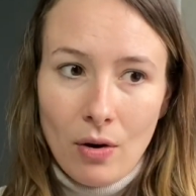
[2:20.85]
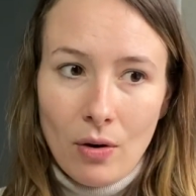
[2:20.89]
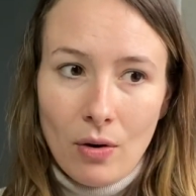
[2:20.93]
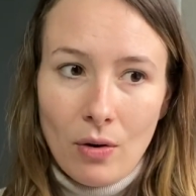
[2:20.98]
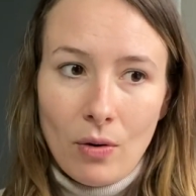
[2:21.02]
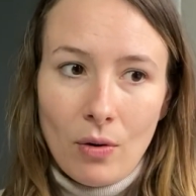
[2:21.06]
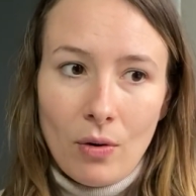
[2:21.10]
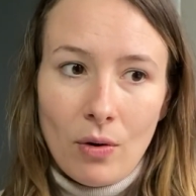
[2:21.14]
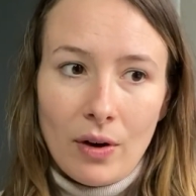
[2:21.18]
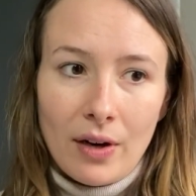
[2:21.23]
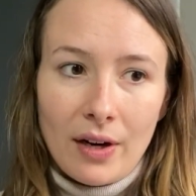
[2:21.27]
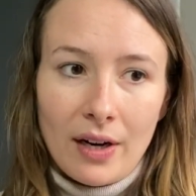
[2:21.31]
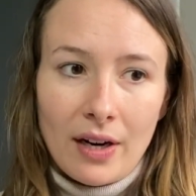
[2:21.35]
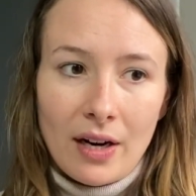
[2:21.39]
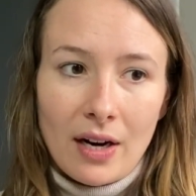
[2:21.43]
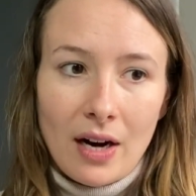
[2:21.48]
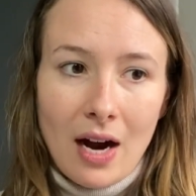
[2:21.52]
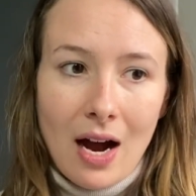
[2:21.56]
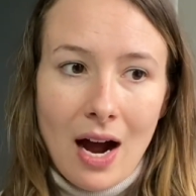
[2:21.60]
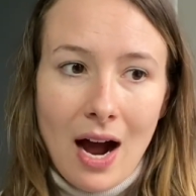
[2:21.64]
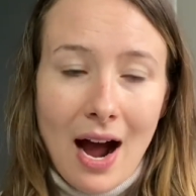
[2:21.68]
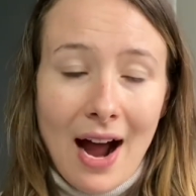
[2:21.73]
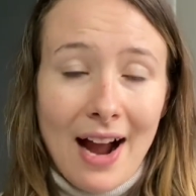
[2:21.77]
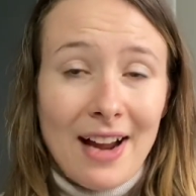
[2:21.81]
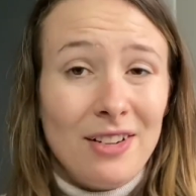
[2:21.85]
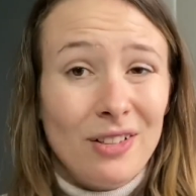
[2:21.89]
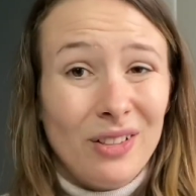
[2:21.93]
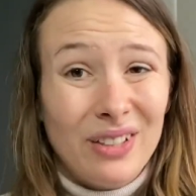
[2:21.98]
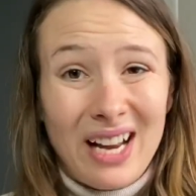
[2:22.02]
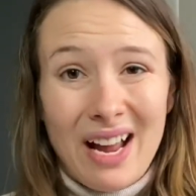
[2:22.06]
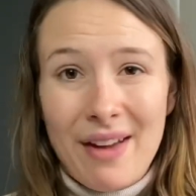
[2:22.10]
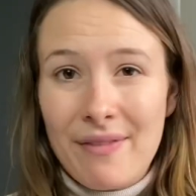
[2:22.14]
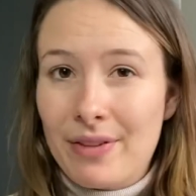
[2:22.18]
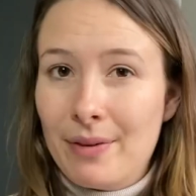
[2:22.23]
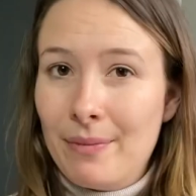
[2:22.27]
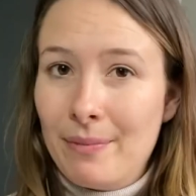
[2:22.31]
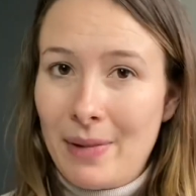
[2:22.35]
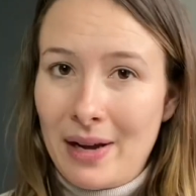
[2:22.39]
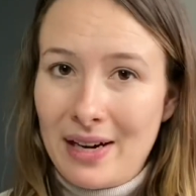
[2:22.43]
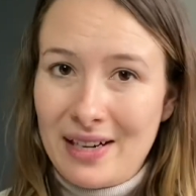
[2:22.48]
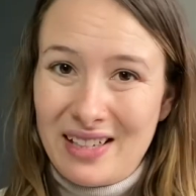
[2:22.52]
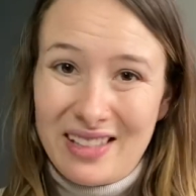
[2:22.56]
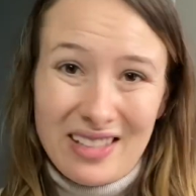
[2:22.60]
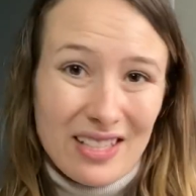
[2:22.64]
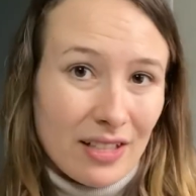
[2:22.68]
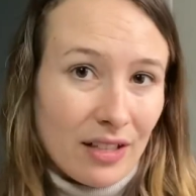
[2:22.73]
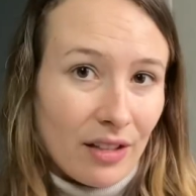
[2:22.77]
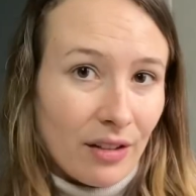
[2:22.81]
or I don't have the
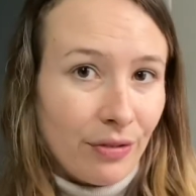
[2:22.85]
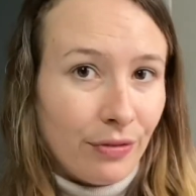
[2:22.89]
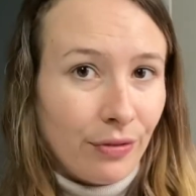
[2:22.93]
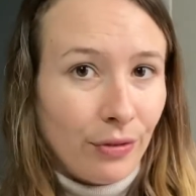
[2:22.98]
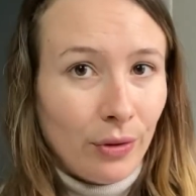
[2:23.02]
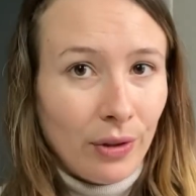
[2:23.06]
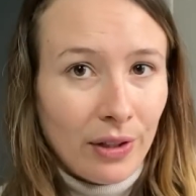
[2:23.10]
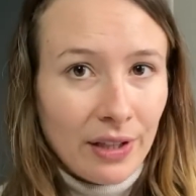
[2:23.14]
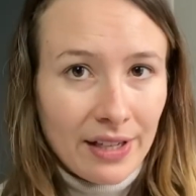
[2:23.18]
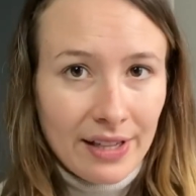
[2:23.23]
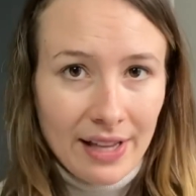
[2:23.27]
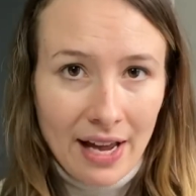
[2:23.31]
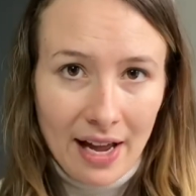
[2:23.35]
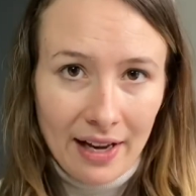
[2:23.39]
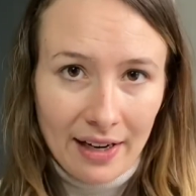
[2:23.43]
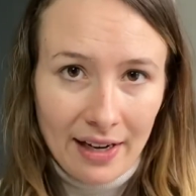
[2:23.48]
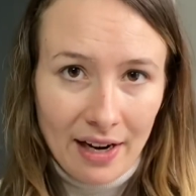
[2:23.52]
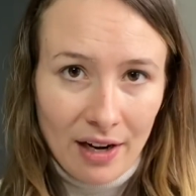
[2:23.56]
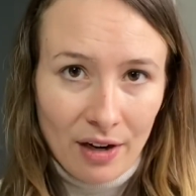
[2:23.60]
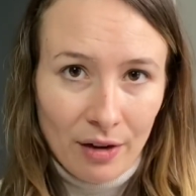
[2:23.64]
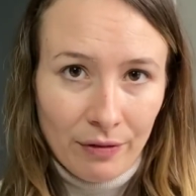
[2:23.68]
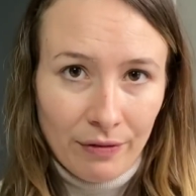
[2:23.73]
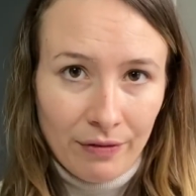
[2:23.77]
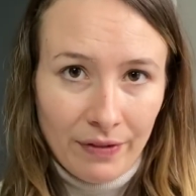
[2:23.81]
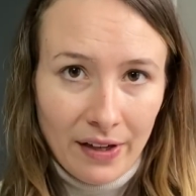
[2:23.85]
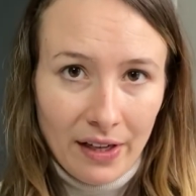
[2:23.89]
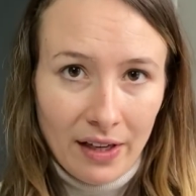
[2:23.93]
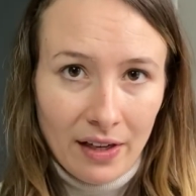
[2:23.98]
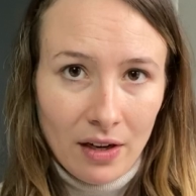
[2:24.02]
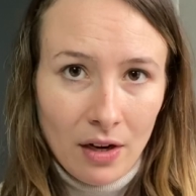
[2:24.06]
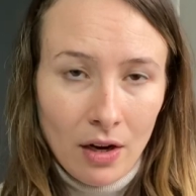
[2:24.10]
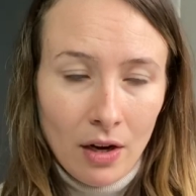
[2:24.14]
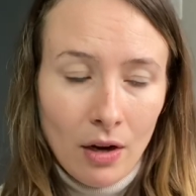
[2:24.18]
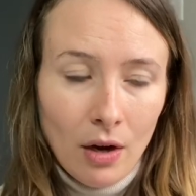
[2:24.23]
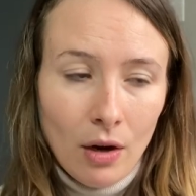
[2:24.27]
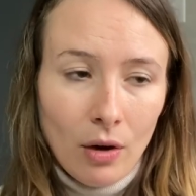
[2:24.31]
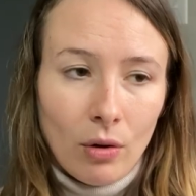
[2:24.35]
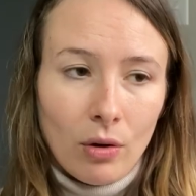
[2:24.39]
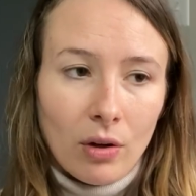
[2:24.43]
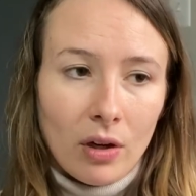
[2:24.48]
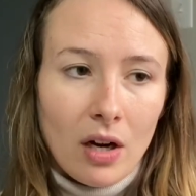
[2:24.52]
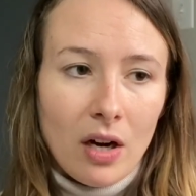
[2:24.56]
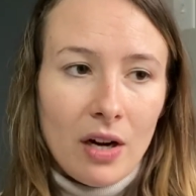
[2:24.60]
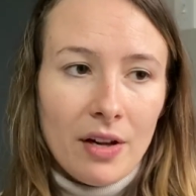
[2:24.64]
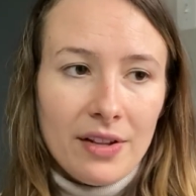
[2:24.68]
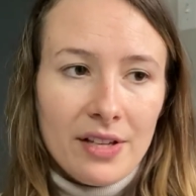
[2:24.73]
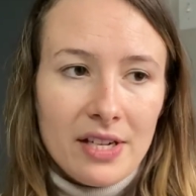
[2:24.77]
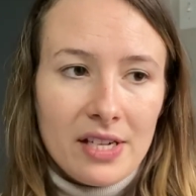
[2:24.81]
money to afford that outfit, or
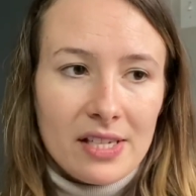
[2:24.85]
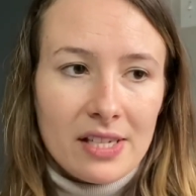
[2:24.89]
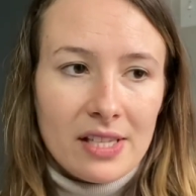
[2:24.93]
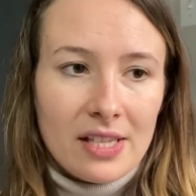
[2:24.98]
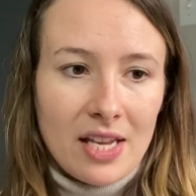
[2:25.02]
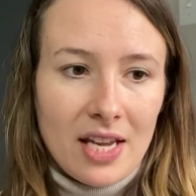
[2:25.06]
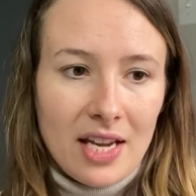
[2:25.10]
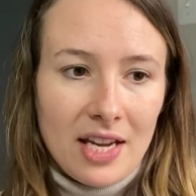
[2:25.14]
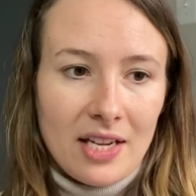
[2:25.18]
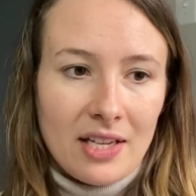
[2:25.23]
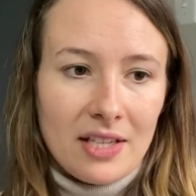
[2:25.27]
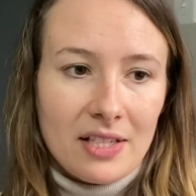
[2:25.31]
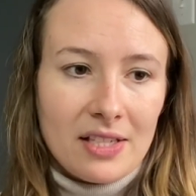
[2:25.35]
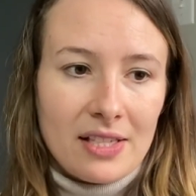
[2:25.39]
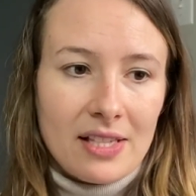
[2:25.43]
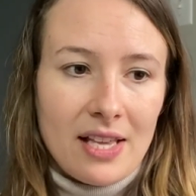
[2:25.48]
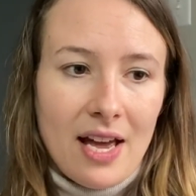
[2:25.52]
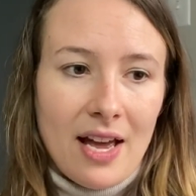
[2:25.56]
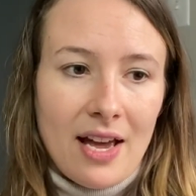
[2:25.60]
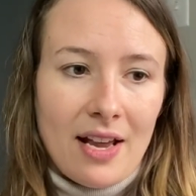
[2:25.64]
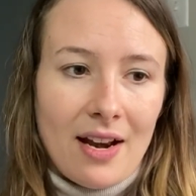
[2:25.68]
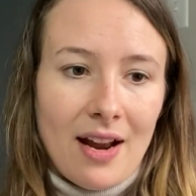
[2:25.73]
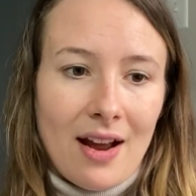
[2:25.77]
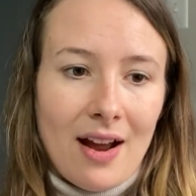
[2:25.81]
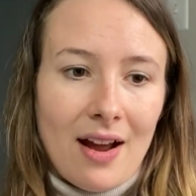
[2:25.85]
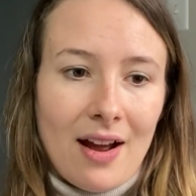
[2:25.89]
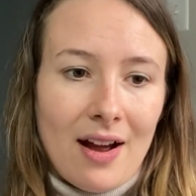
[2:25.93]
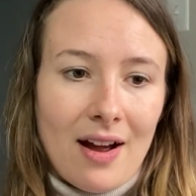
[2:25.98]
all these things that